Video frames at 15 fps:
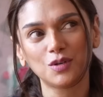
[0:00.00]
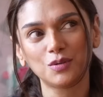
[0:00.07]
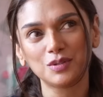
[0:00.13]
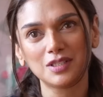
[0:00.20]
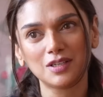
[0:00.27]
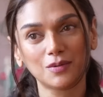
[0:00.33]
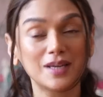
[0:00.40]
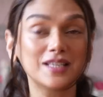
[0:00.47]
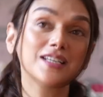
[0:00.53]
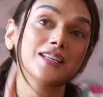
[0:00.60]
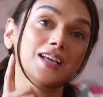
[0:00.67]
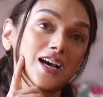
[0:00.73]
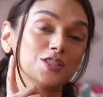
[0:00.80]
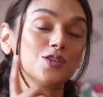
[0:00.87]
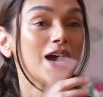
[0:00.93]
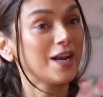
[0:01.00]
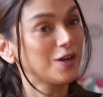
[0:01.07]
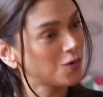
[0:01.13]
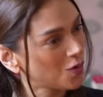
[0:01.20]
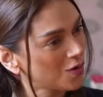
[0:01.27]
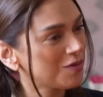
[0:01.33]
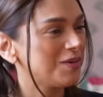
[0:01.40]
what was your question? Yeah, so I
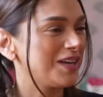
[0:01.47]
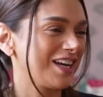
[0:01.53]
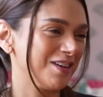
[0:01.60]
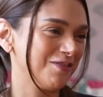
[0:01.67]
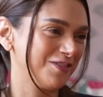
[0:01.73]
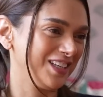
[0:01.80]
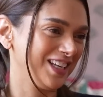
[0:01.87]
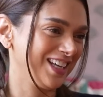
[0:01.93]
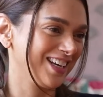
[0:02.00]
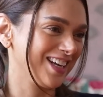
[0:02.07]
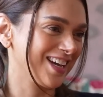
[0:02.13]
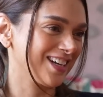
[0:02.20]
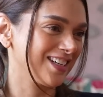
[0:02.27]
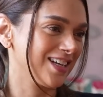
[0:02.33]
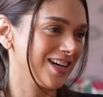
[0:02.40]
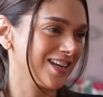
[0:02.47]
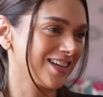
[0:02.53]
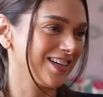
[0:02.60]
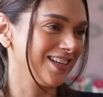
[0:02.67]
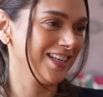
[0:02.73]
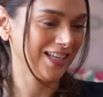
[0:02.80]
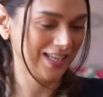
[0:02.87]
don't wake up feeling like an
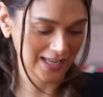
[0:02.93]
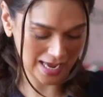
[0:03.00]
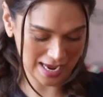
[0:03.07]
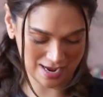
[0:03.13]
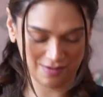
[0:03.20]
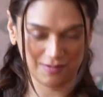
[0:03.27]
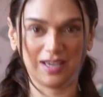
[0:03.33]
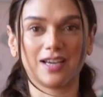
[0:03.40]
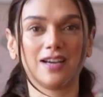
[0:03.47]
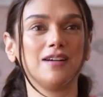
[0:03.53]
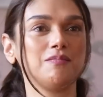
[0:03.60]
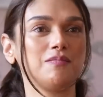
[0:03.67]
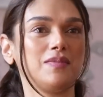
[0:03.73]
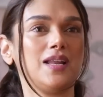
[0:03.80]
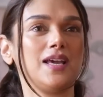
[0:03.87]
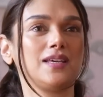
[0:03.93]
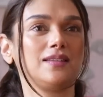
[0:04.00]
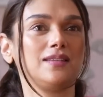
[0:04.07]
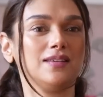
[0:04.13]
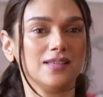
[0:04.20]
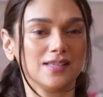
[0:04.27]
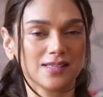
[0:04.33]
Anarkali. I wake up
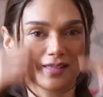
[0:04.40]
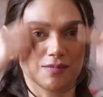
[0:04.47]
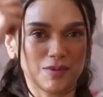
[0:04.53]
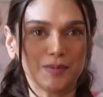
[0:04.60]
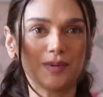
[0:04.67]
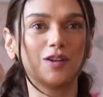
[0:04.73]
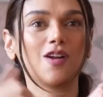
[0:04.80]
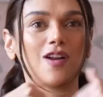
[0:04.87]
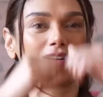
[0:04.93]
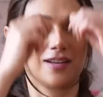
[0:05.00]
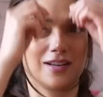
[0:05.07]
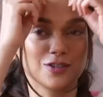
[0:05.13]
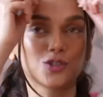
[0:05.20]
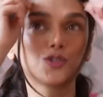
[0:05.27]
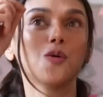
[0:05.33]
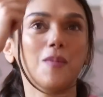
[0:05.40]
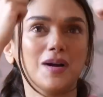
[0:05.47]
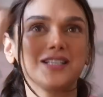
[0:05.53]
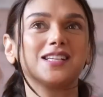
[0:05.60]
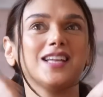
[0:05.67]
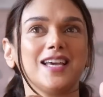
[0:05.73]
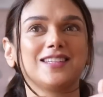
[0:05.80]
like this. Maybe not so
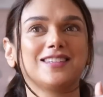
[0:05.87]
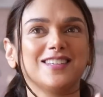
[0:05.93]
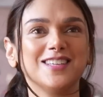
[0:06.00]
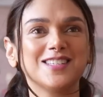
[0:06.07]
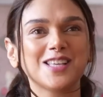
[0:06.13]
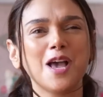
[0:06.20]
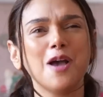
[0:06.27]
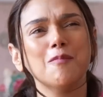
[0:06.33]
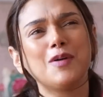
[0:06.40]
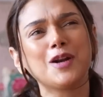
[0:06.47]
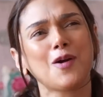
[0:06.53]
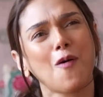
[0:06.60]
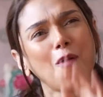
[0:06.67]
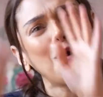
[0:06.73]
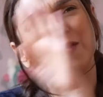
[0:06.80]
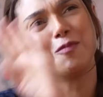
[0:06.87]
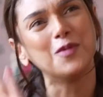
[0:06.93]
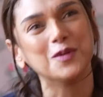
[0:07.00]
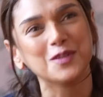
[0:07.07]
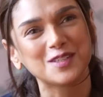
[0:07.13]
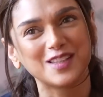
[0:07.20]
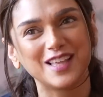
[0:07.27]
much like this, but
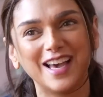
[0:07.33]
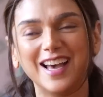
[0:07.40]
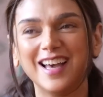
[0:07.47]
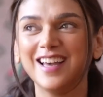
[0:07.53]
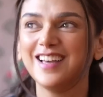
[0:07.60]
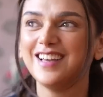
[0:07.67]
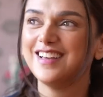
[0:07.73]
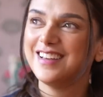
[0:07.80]
almost there.